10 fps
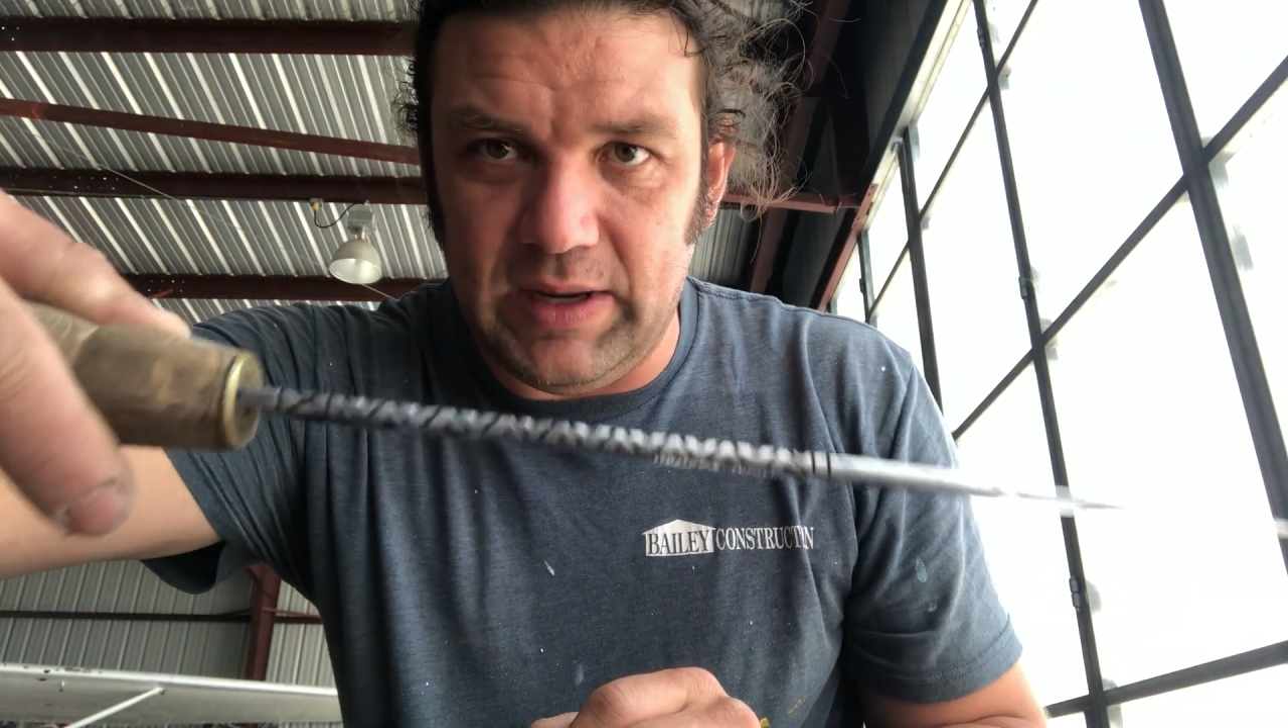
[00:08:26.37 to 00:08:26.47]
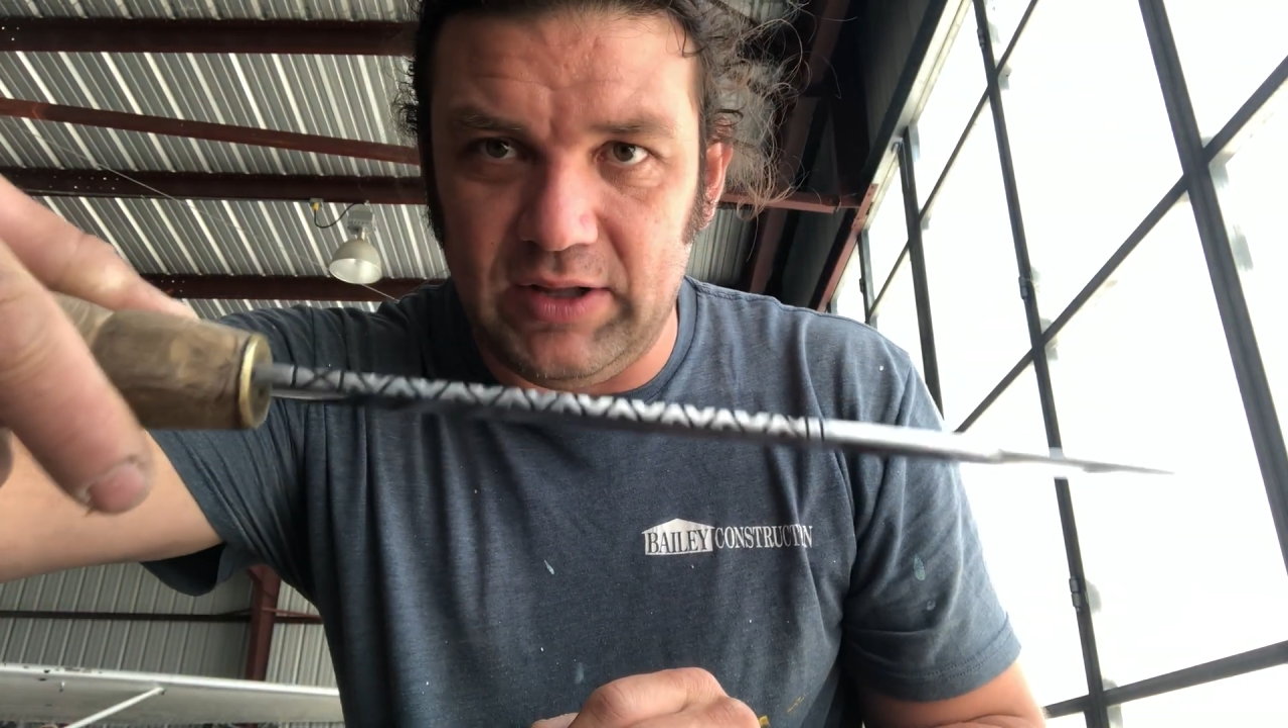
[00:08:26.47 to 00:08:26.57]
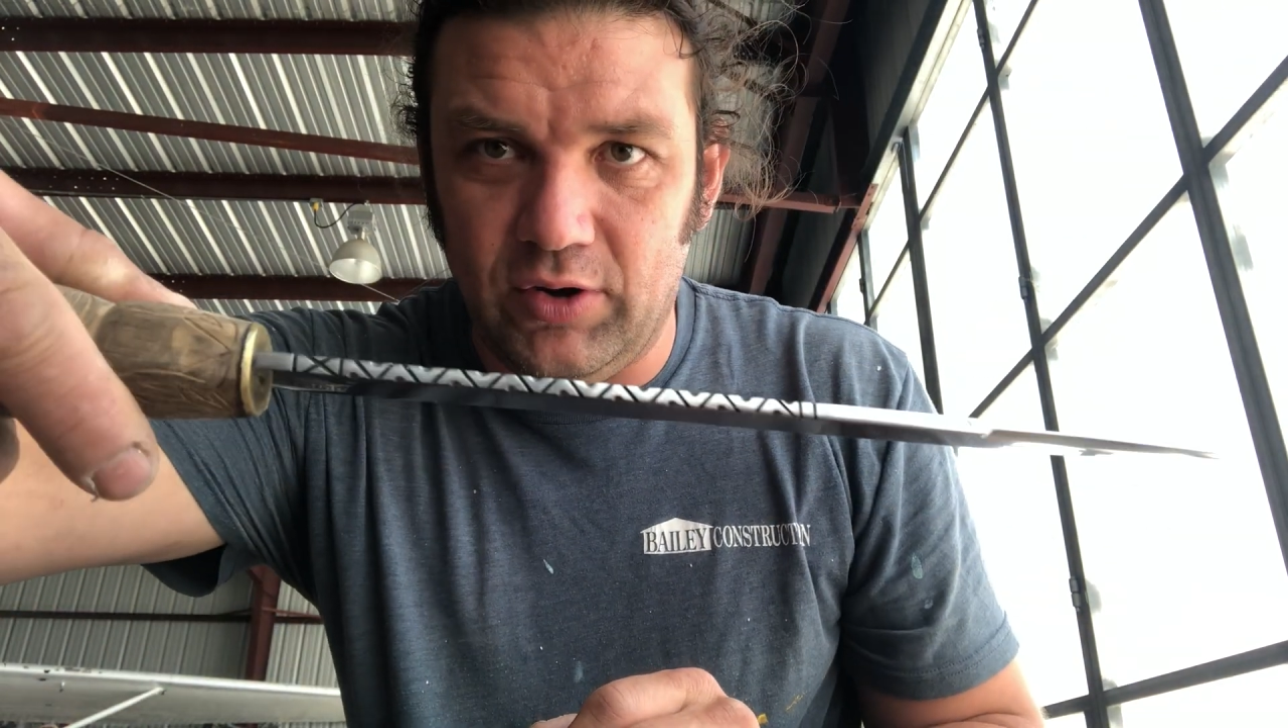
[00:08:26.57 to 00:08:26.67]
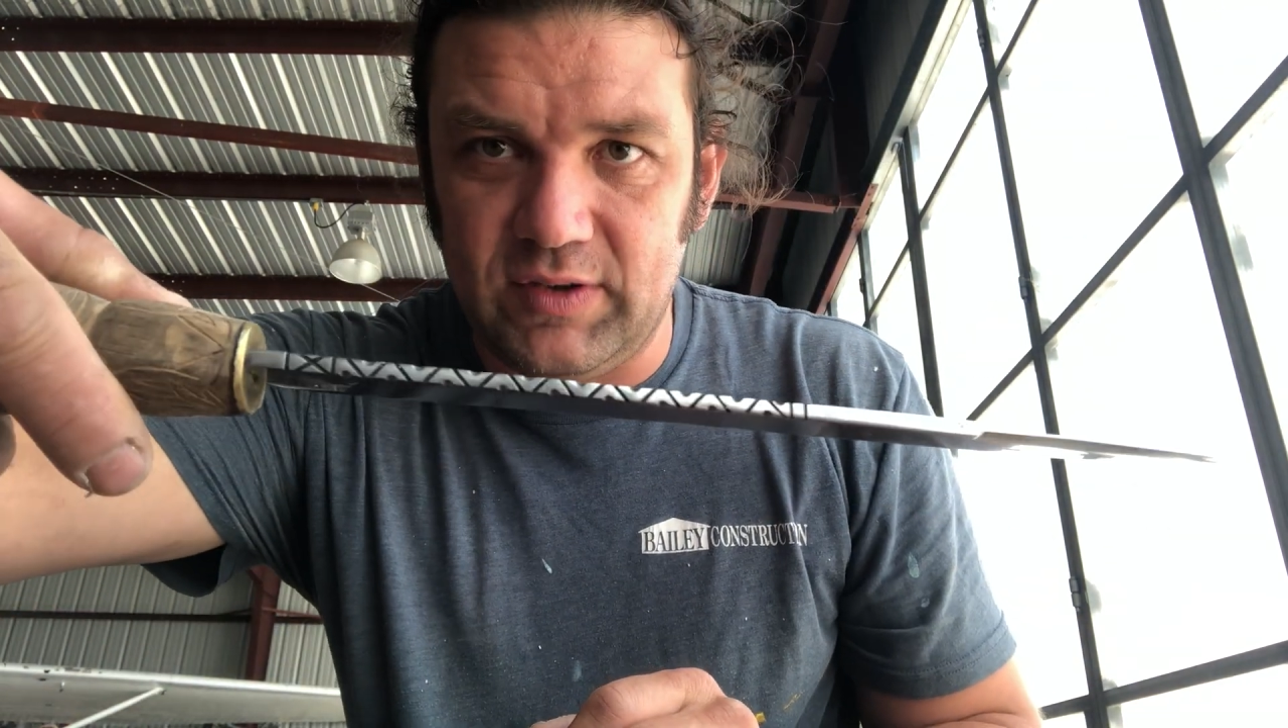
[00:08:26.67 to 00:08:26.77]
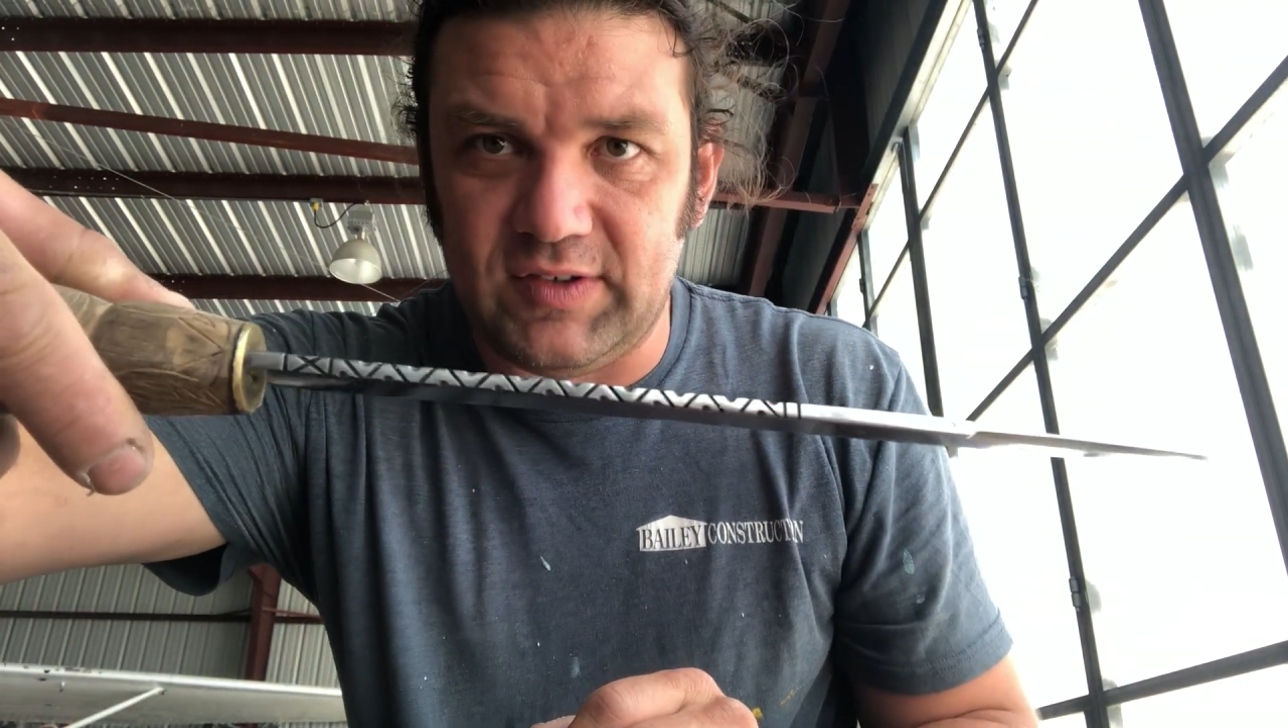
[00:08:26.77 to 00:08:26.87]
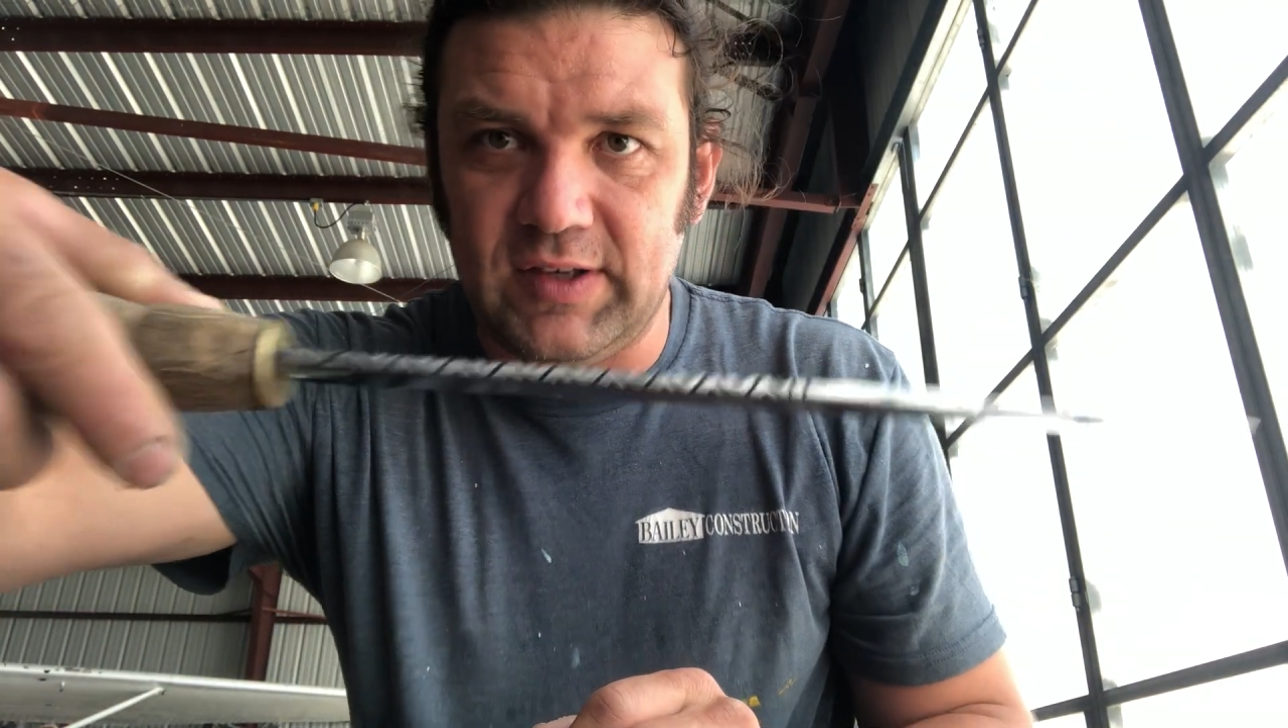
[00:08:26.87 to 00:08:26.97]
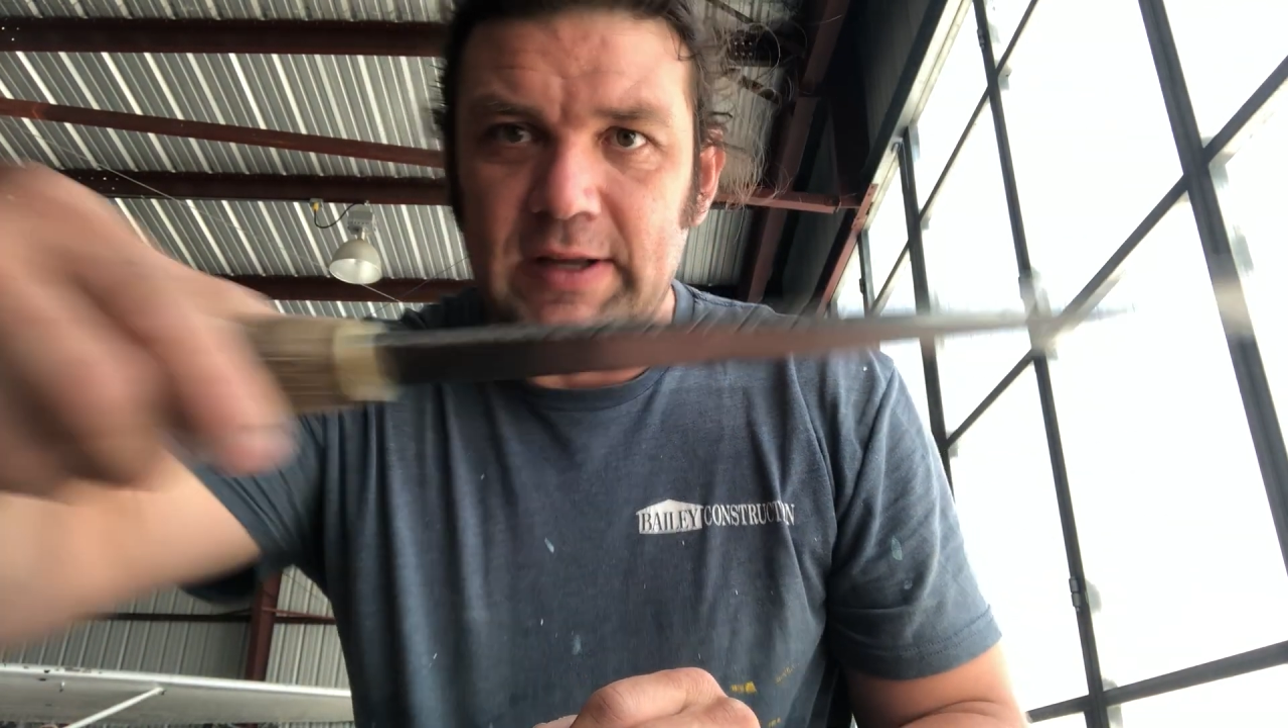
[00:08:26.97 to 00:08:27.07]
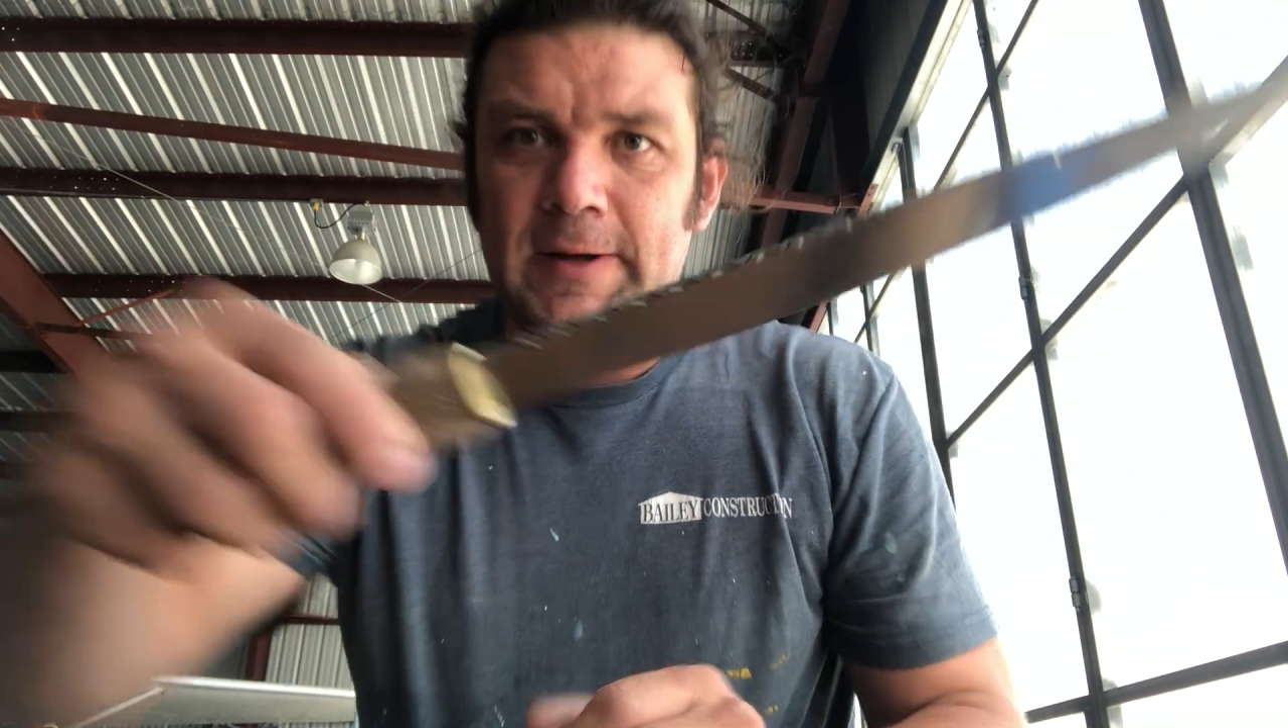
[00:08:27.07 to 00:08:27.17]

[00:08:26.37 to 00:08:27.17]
it looks.